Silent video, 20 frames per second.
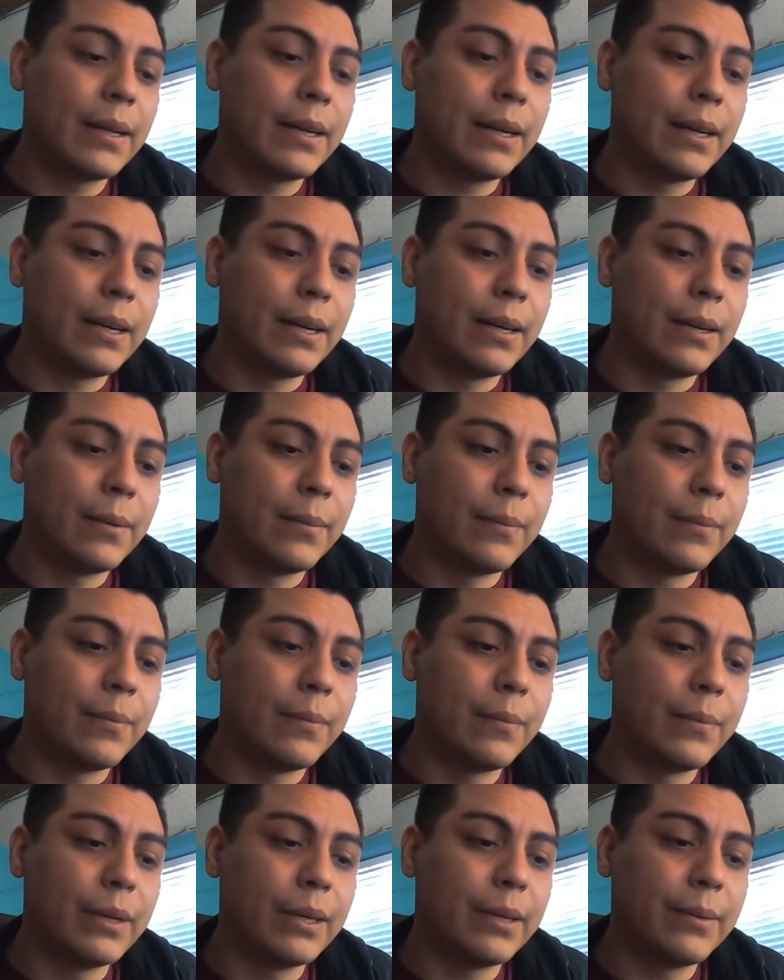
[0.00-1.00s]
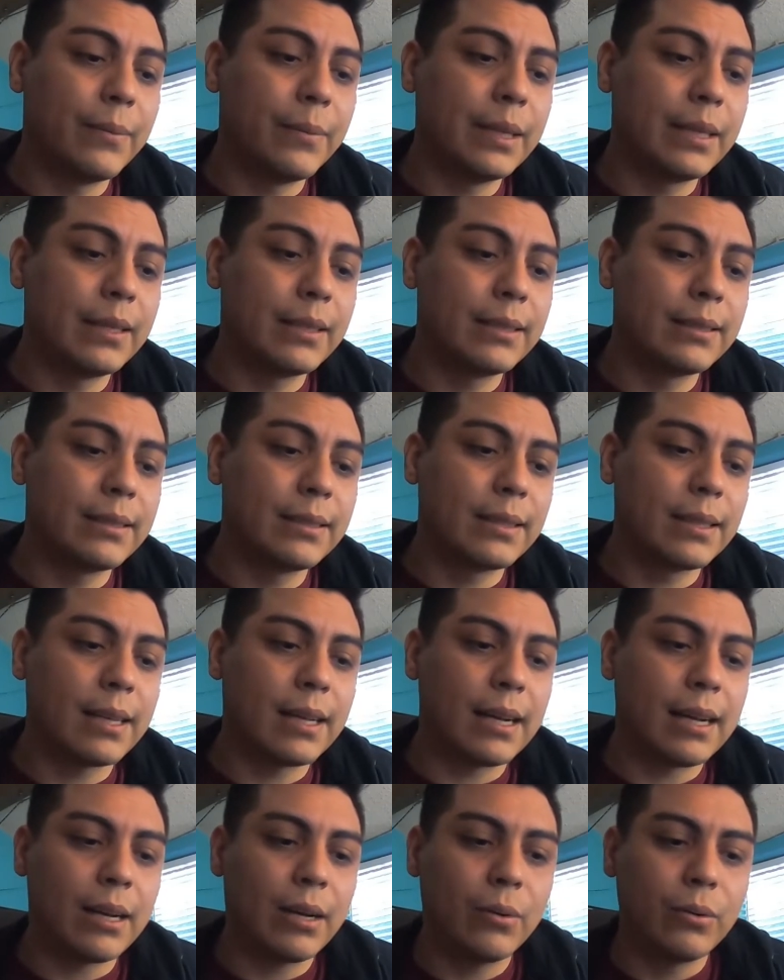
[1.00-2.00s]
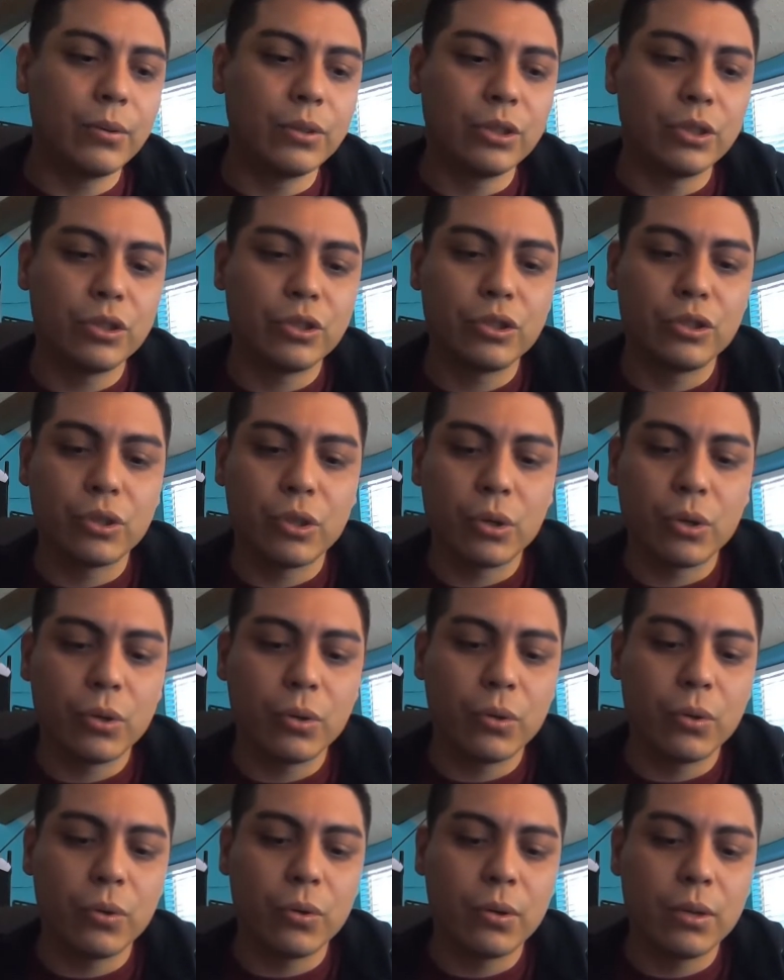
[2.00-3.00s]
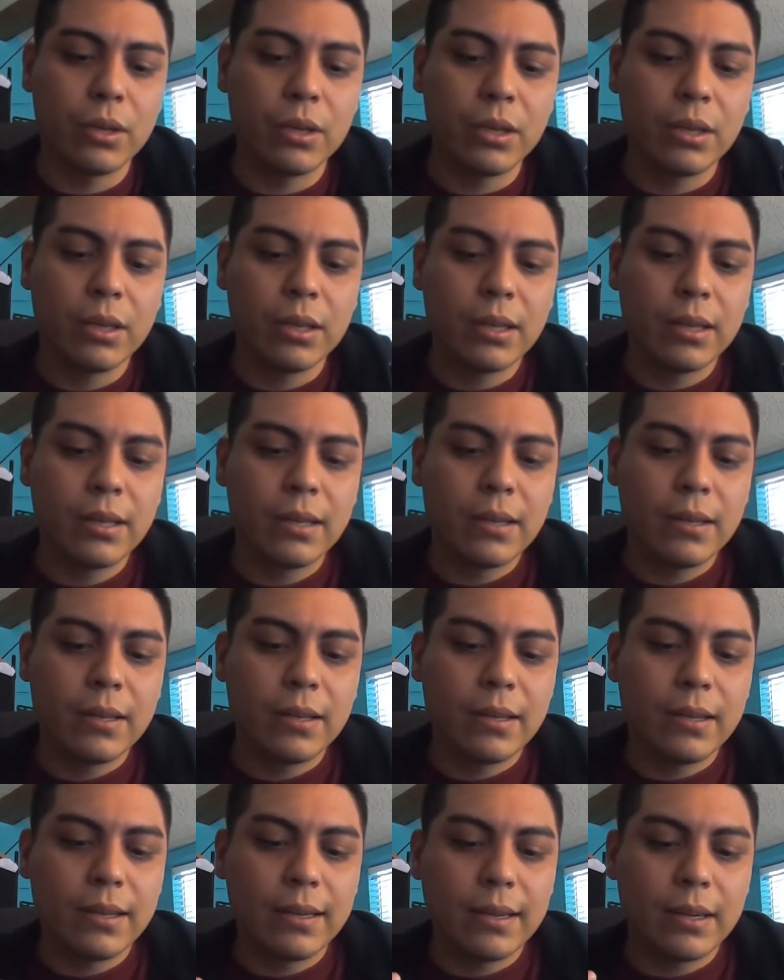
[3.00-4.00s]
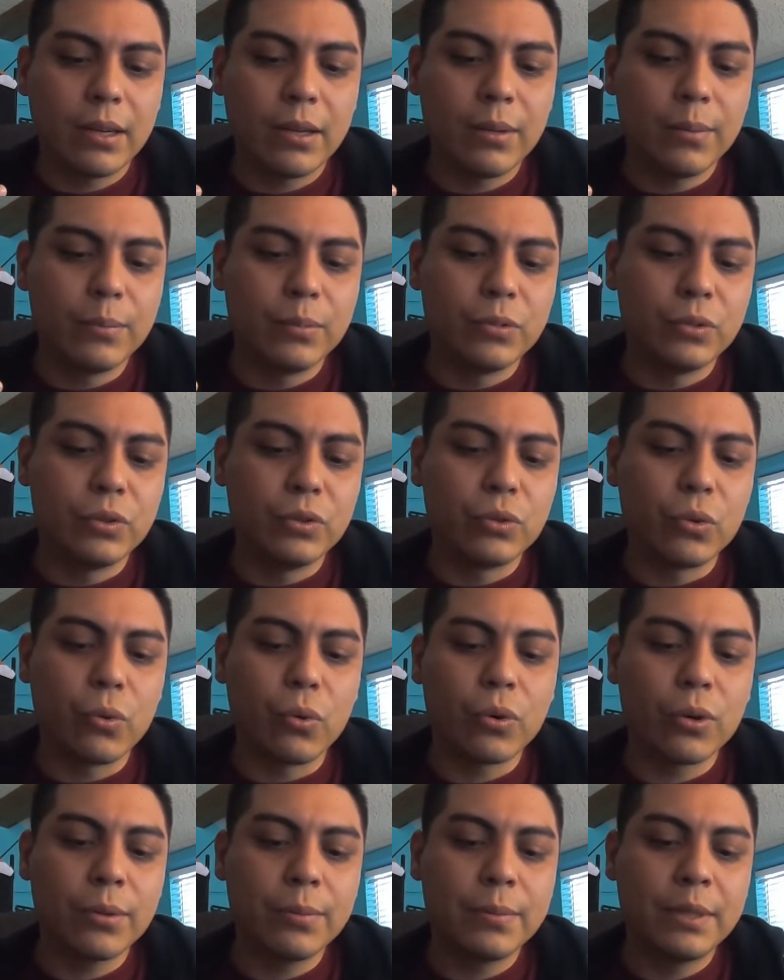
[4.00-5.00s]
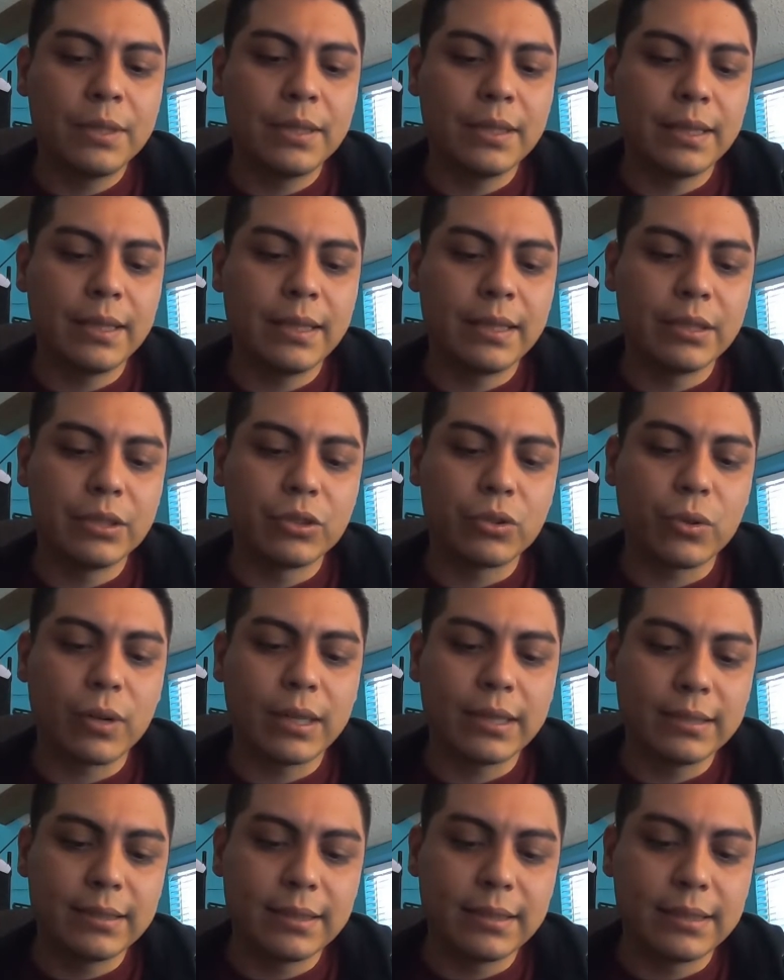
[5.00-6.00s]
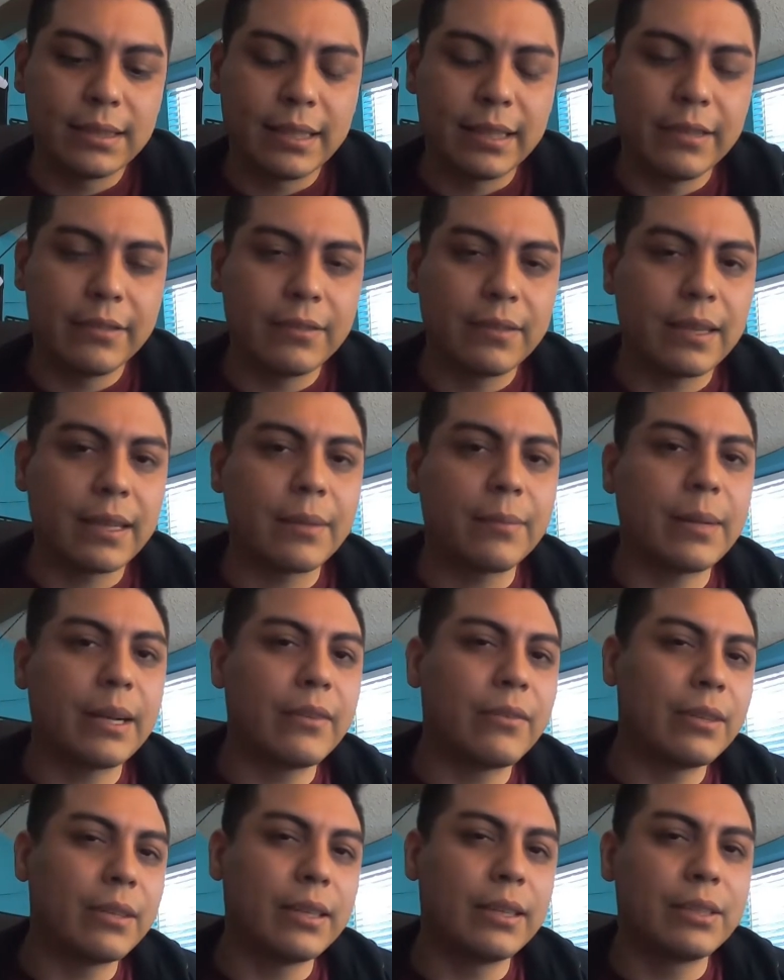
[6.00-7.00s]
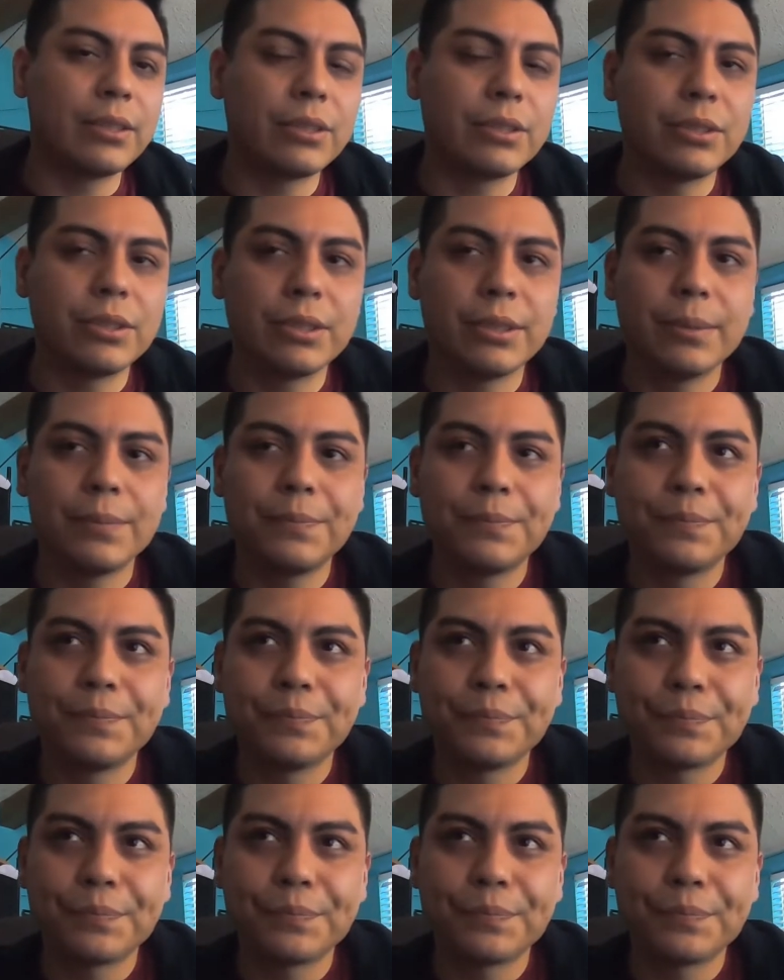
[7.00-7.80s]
But because I was so absorbed in trying to save, like, my relationship,